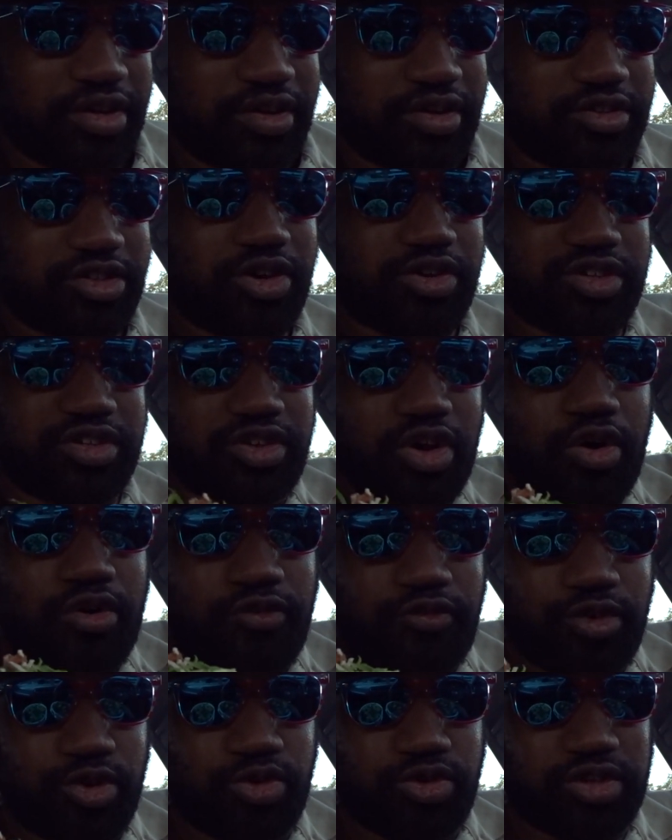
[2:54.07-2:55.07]
So it's a no
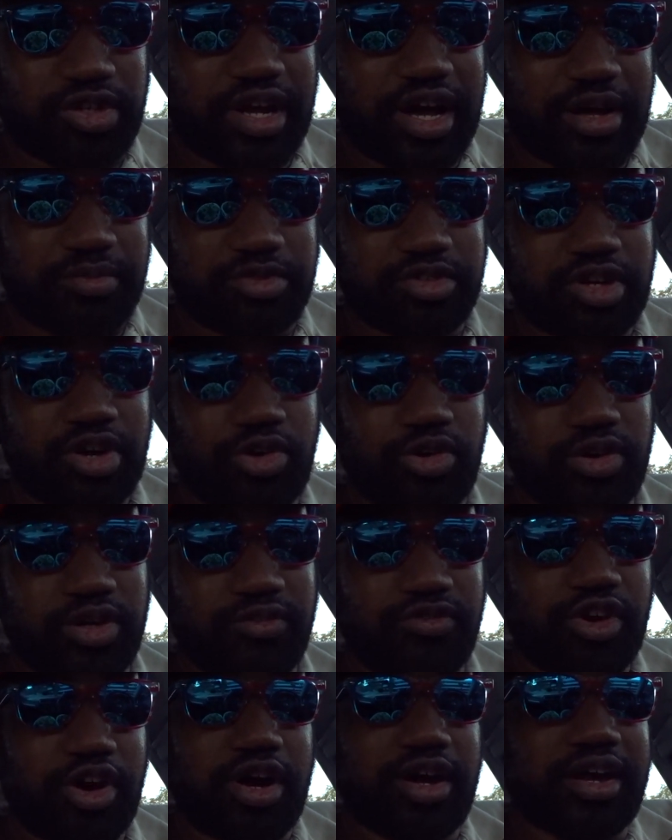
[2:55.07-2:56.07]
food snob zone.
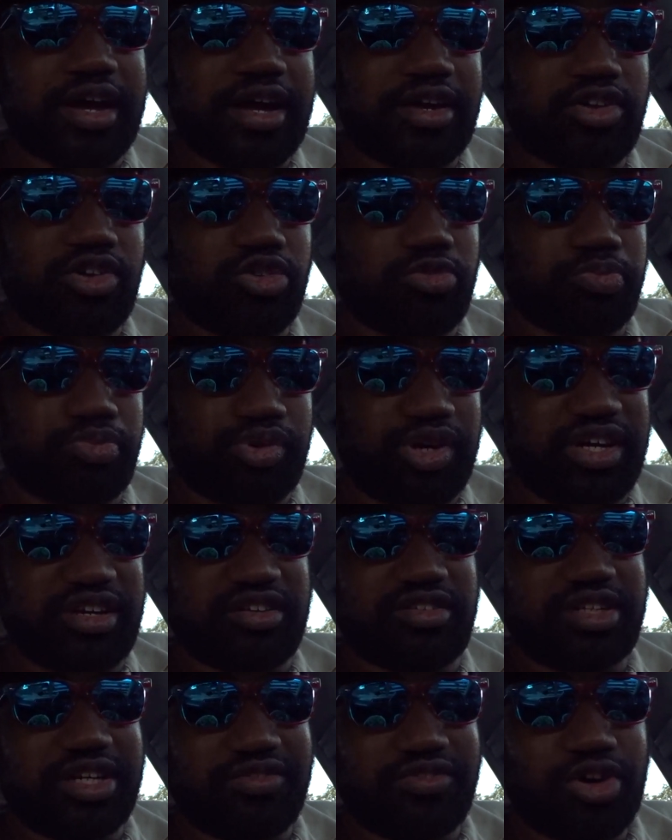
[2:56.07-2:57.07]
If you already got those
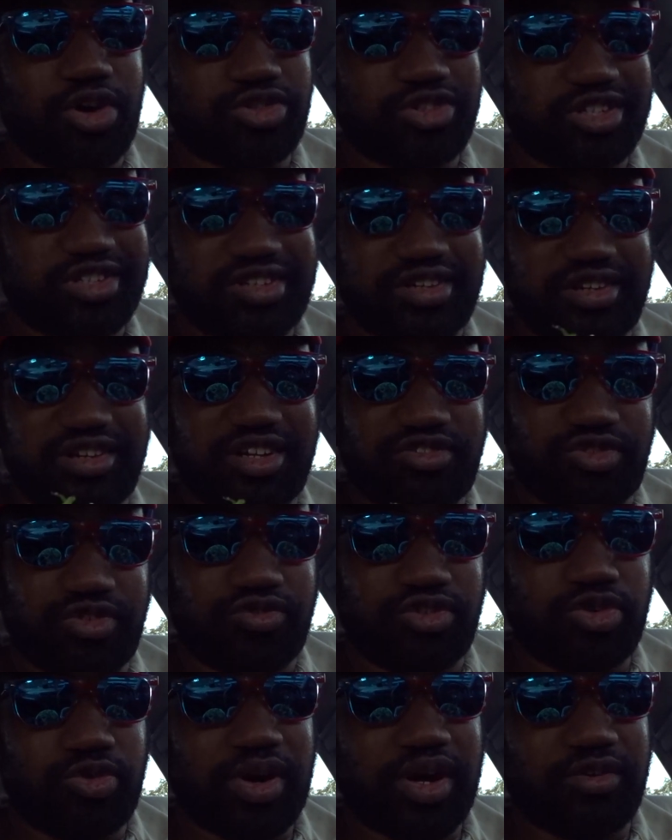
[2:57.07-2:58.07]
preconceived notions, this
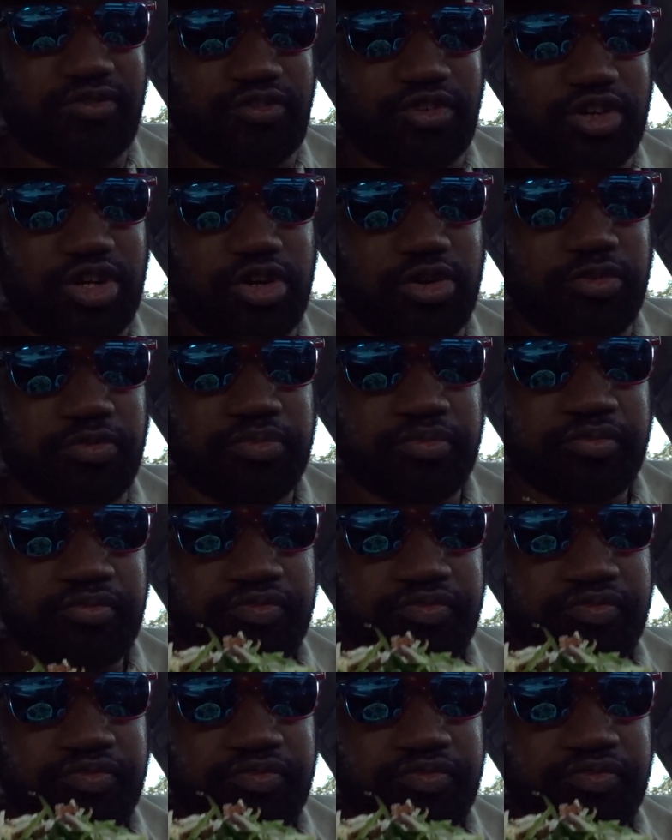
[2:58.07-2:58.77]
review ain't for you.